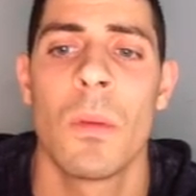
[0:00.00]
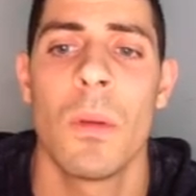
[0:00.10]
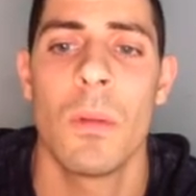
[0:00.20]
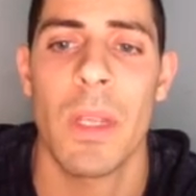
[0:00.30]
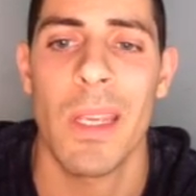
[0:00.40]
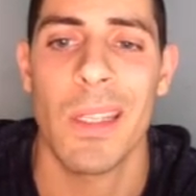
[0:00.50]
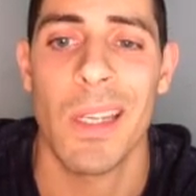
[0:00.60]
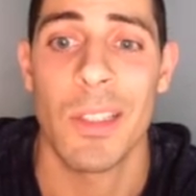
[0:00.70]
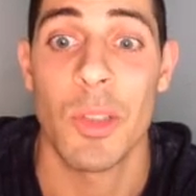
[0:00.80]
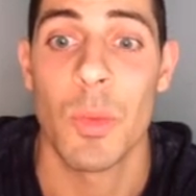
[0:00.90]
Okay,
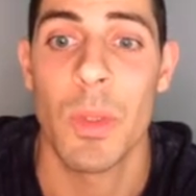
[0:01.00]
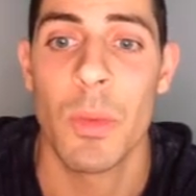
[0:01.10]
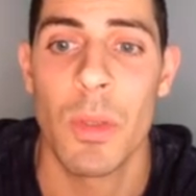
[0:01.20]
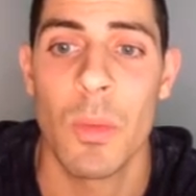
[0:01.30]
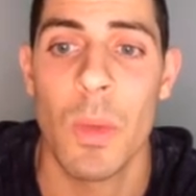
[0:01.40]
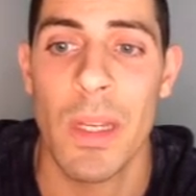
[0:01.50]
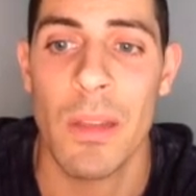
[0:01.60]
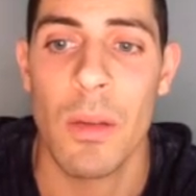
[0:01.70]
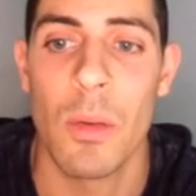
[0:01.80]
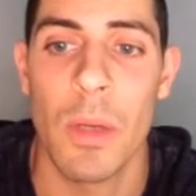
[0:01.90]
yeah, so we were
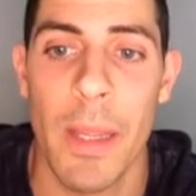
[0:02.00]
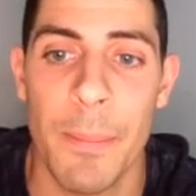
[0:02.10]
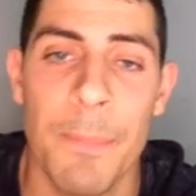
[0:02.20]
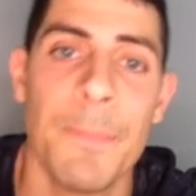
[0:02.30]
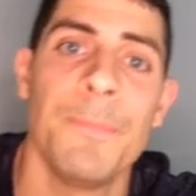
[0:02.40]
winning the whole game.